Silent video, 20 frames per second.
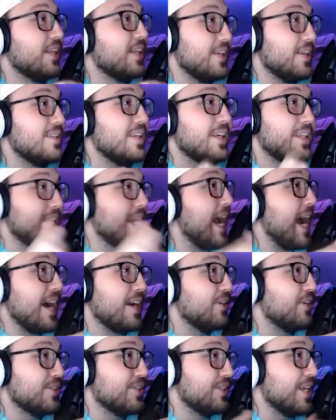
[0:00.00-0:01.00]
like the
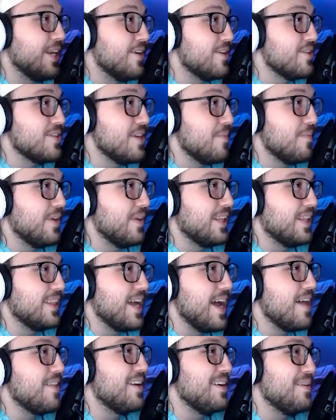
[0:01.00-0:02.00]
actor's dead or something like
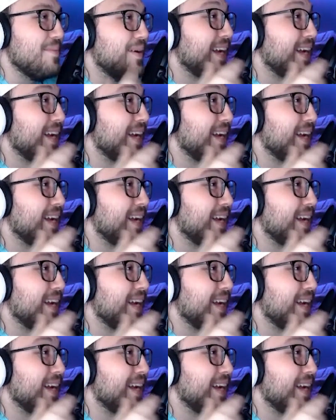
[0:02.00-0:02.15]
that, then I'm like, I